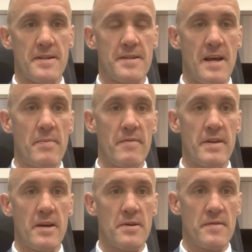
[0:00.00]
snappy
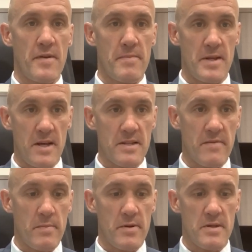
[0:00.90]
videos from the desk
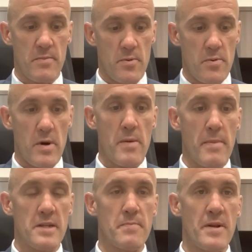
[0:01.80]
of the principal are
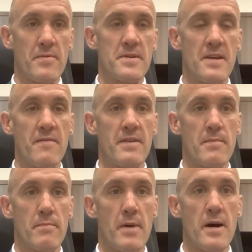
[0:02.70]
much better received
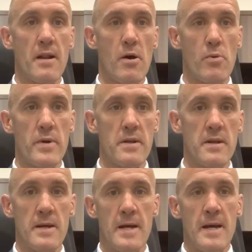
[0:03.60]
than my
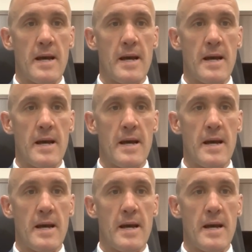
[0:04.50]
long-winded